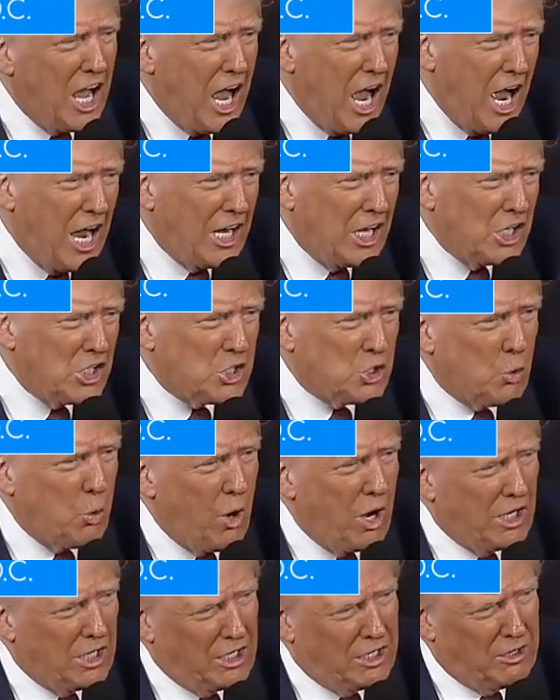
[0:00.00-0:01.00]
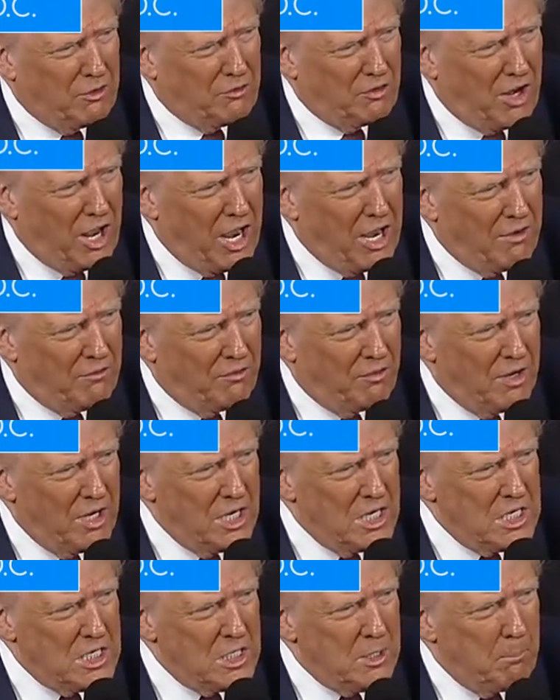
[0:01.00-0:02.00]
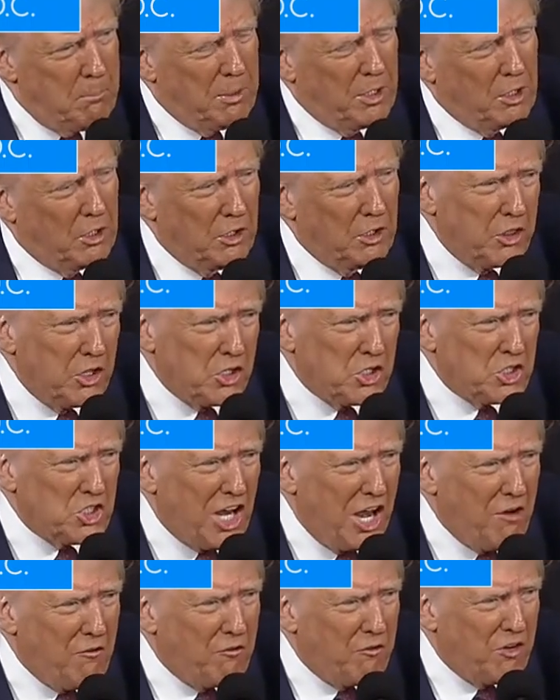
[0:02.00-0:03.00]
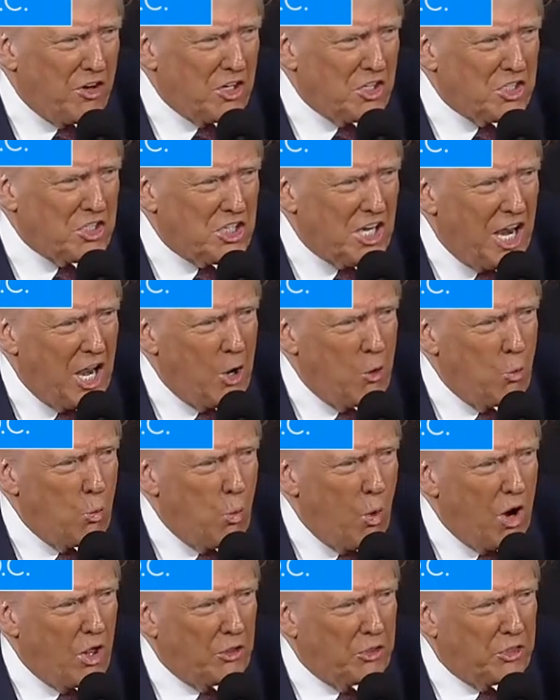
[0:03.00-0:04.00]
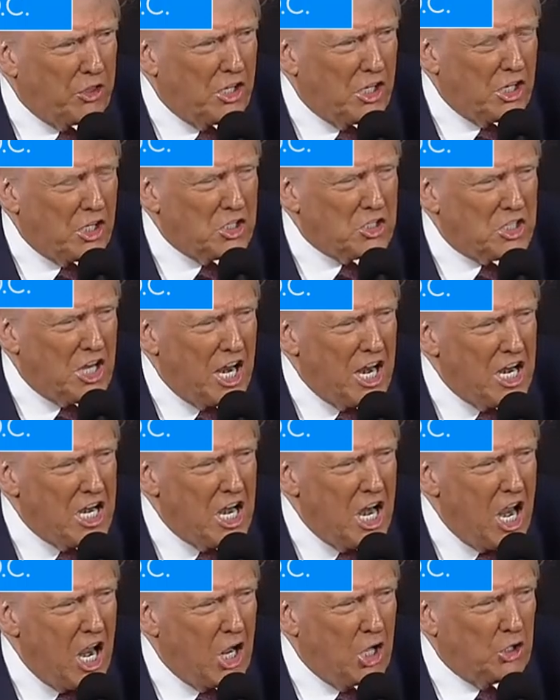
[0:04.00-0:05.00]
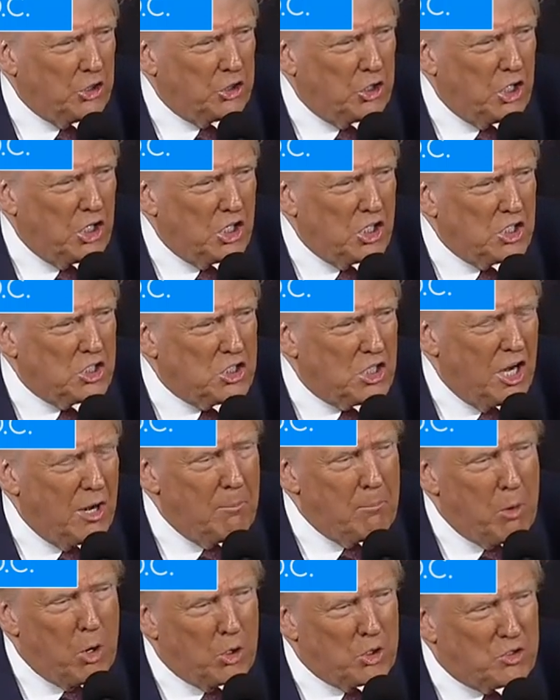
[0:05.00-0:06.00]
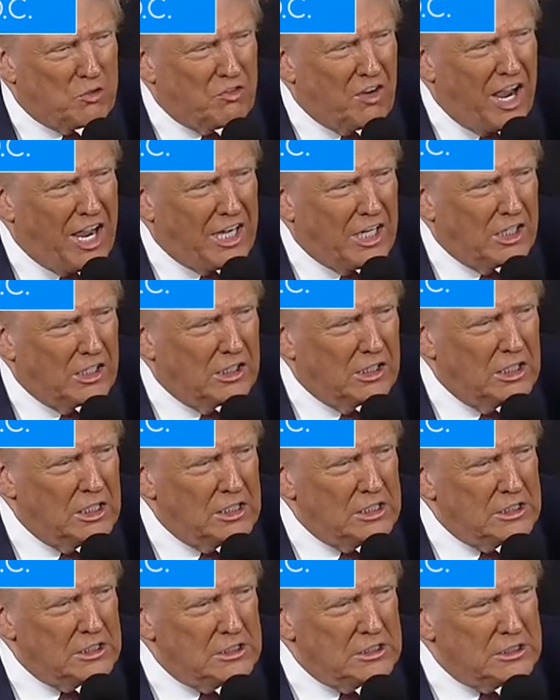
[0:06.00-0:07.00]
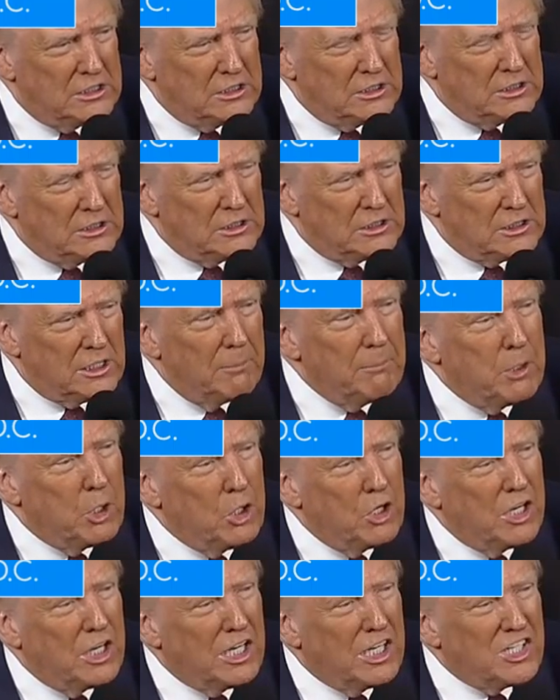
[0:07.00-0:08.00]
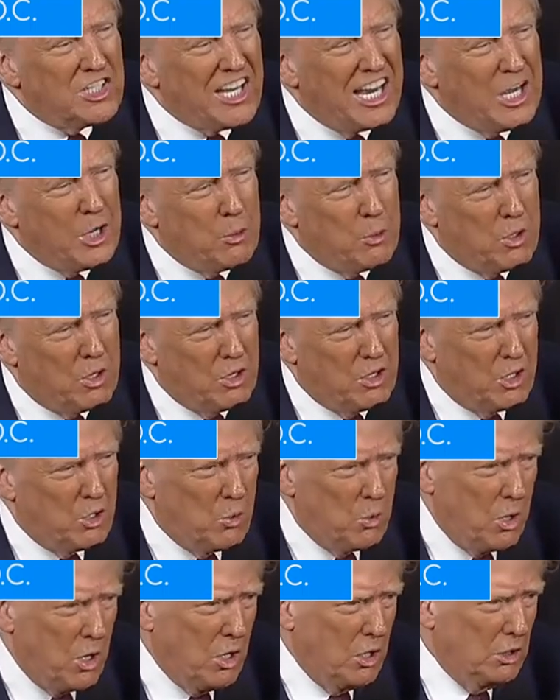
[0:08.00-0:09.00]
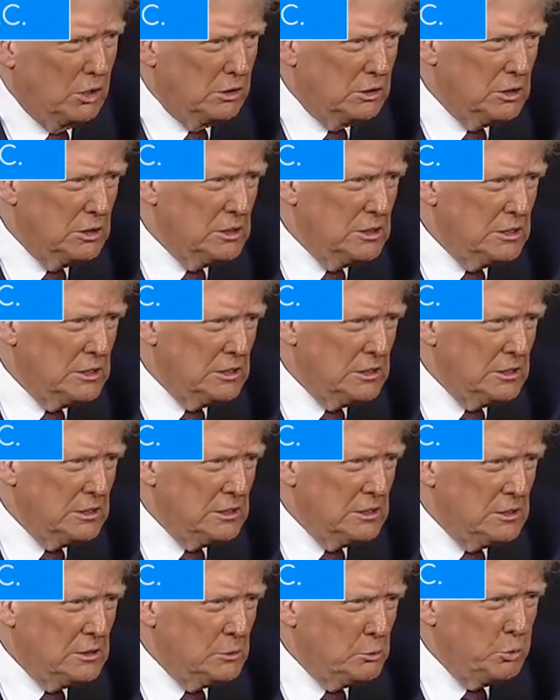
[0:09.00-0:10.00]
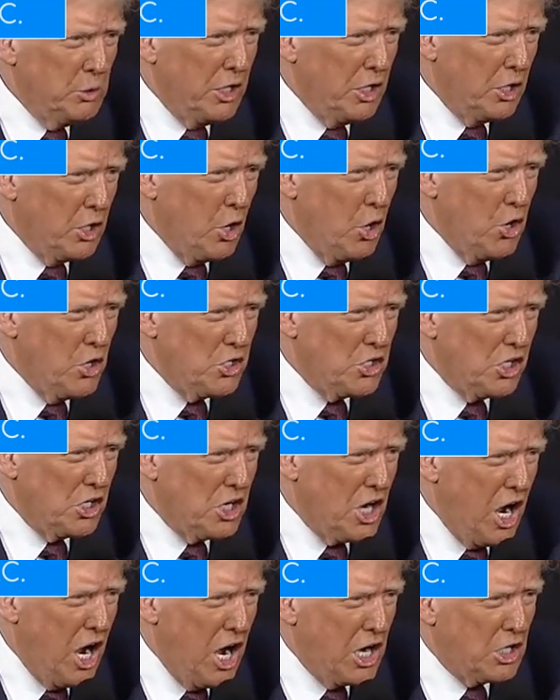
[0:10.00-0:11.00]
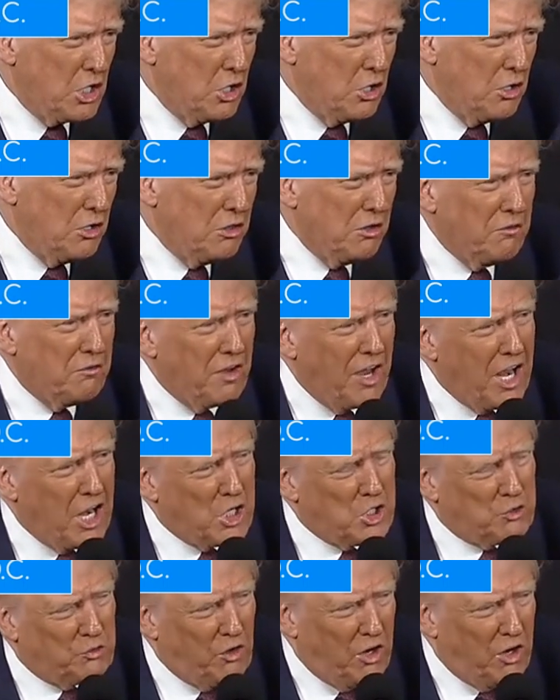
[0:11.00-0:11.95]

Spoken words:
highest quality of life, build the safest and wealthiest and healthiest and most vital communities anywhere in the world. We are going to conquer the vast